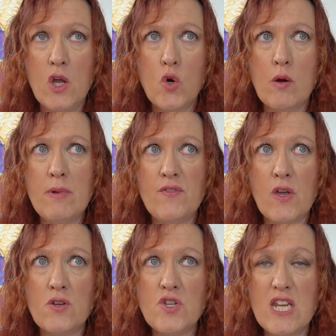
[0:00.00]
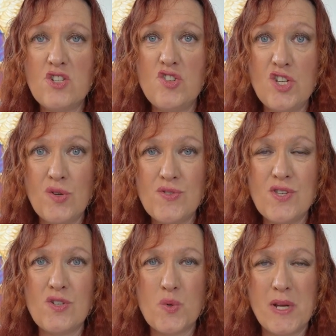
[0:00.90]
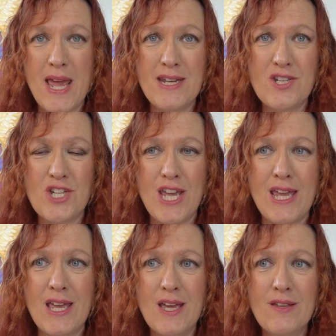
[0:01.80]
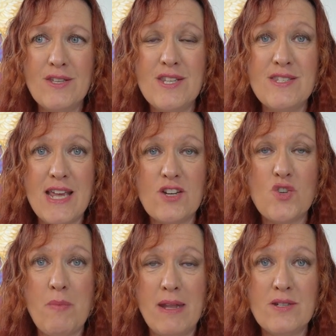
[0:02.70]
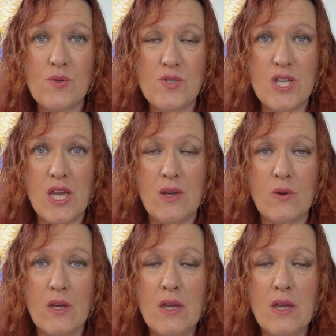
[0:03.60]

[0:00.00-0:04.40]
or I'm never going to introduce you to an energy that is detrimental to you.